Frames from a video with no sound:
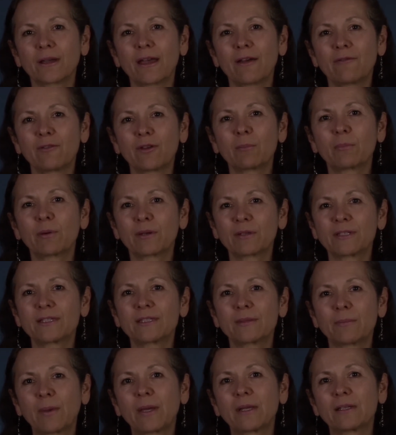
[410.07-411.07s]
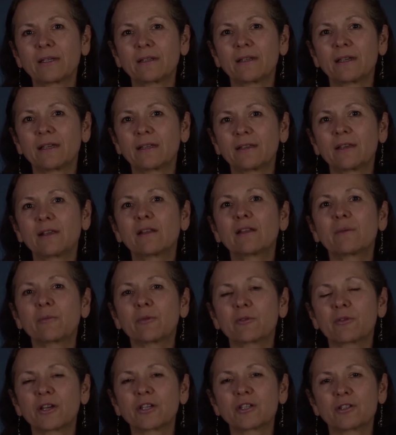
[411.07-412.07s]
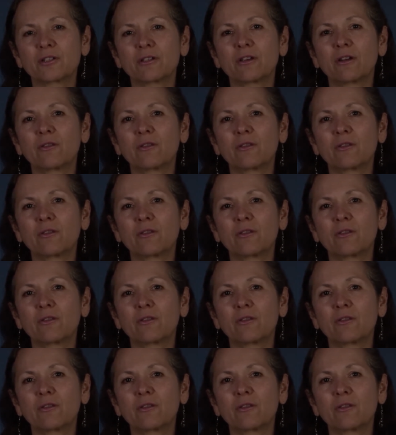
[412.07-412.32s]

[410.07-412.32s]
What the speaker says: having participated in the elaboration